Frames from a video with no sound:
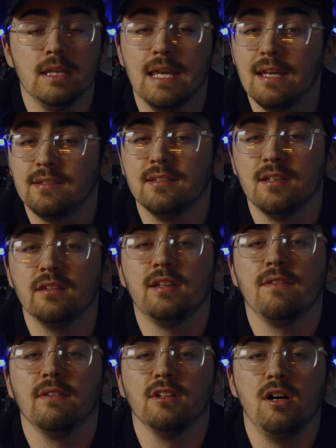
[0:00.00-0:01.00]
Yes, it does
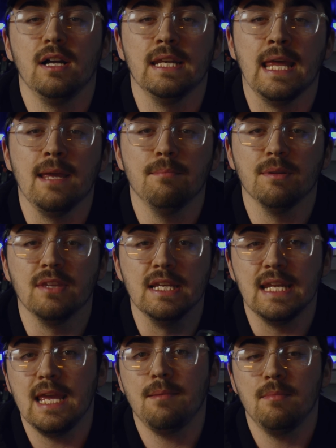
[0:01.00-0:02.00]
have a long name, but the
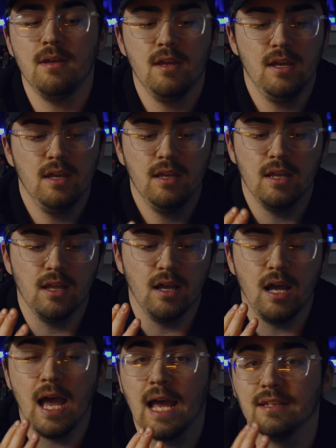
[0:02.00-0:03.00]
name
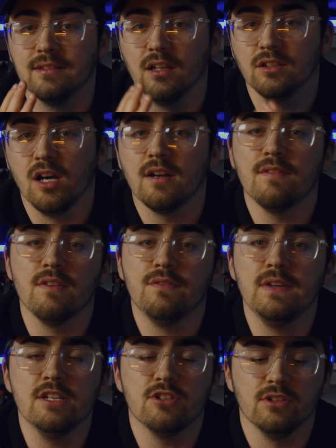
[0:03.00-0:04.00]
has a lot of the
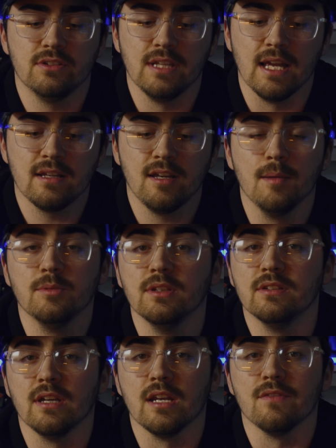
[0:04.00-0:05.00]
features that comes
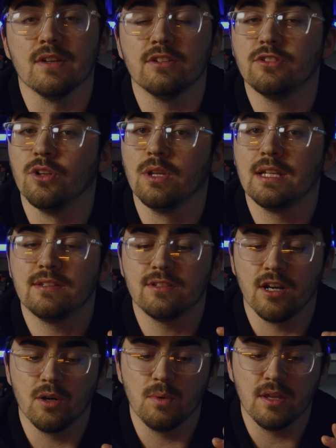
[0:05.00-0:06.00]
inside of it. So let's
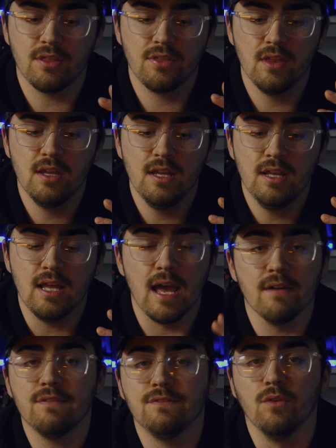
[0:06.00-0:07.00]
start with
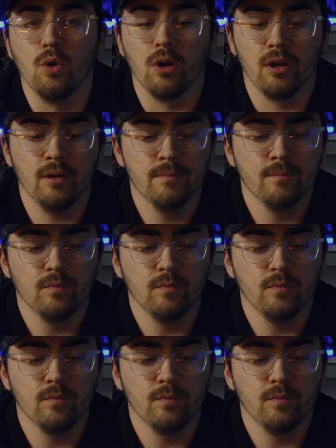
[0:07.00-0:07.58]
F4.